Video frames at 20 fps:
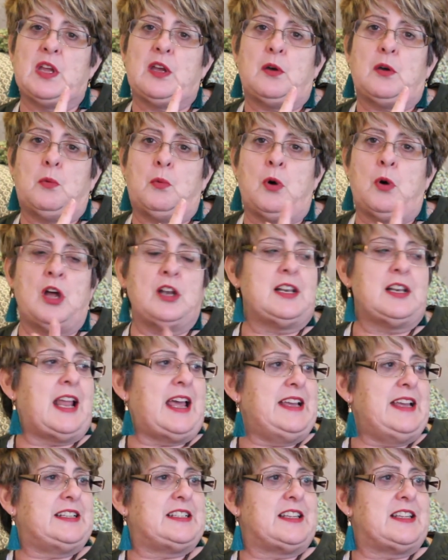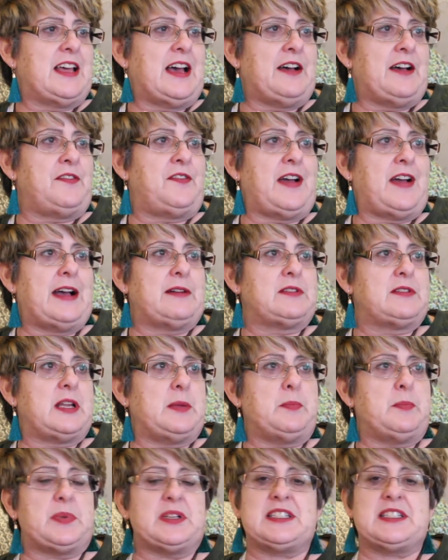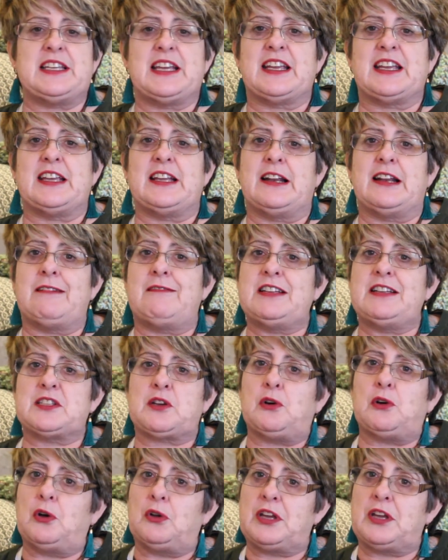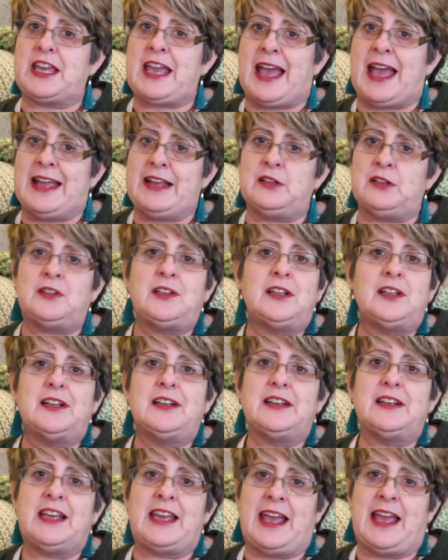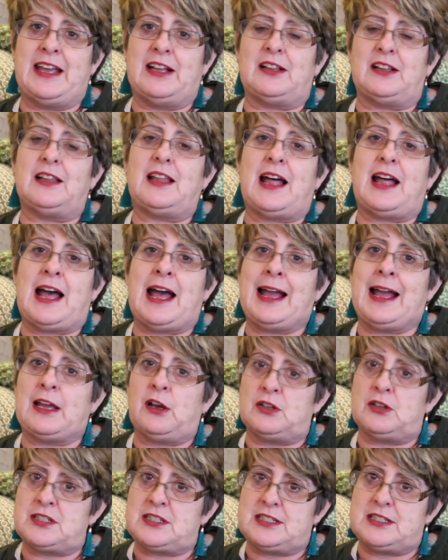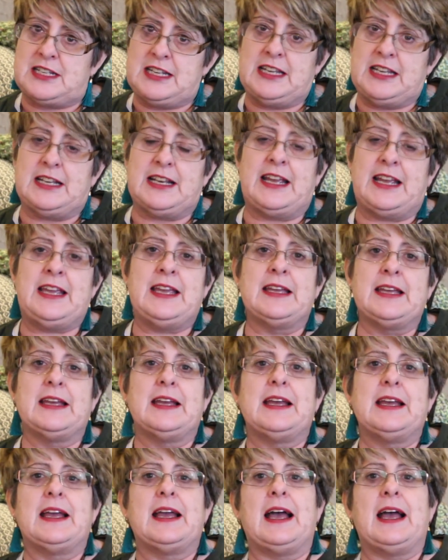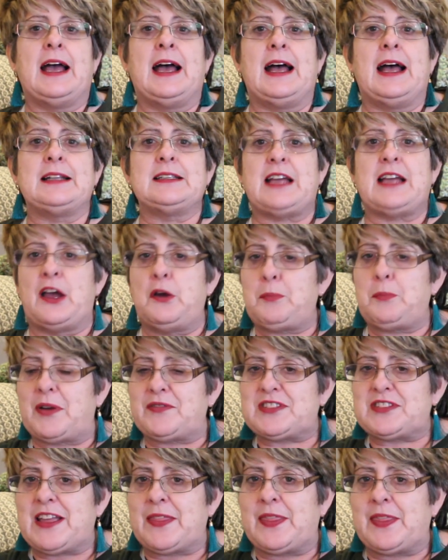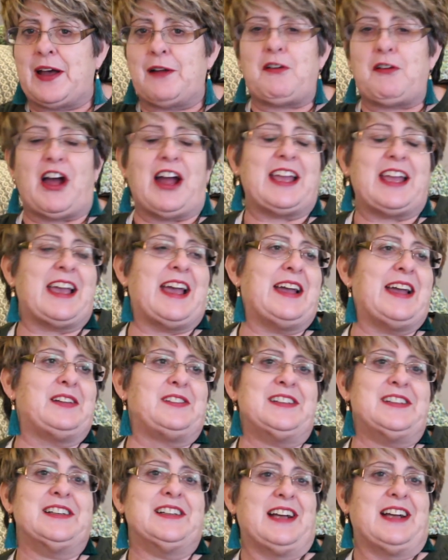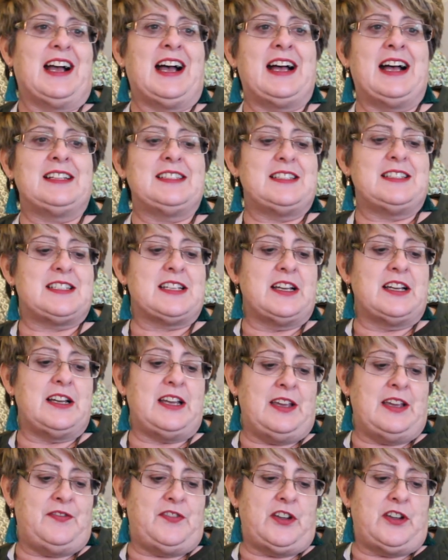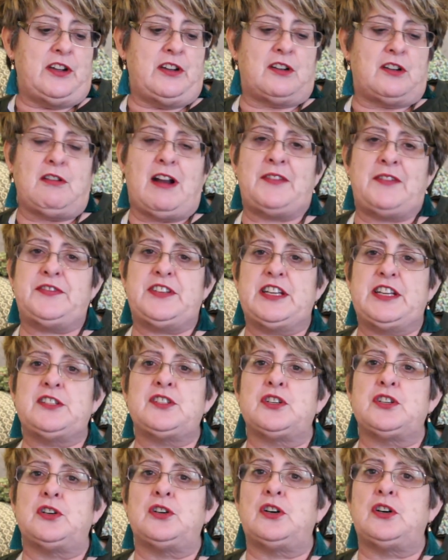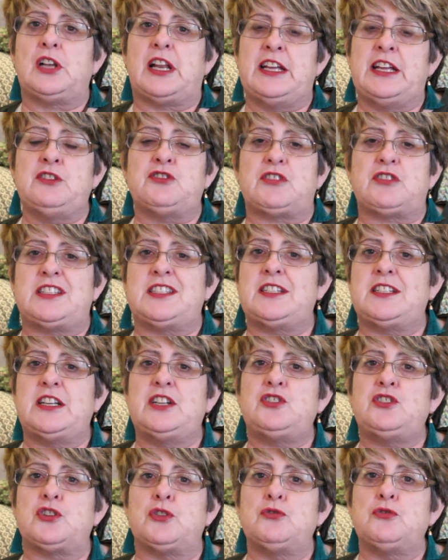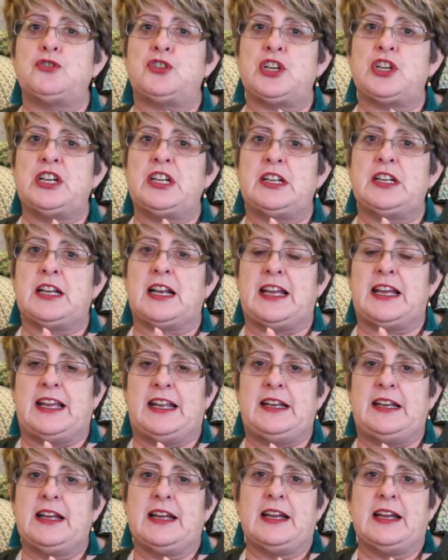one lady that i found in particular is called Gayle Gayle agostini and i hope i've said that right Gayle and uh, if you're crafty at all interested in junk journaling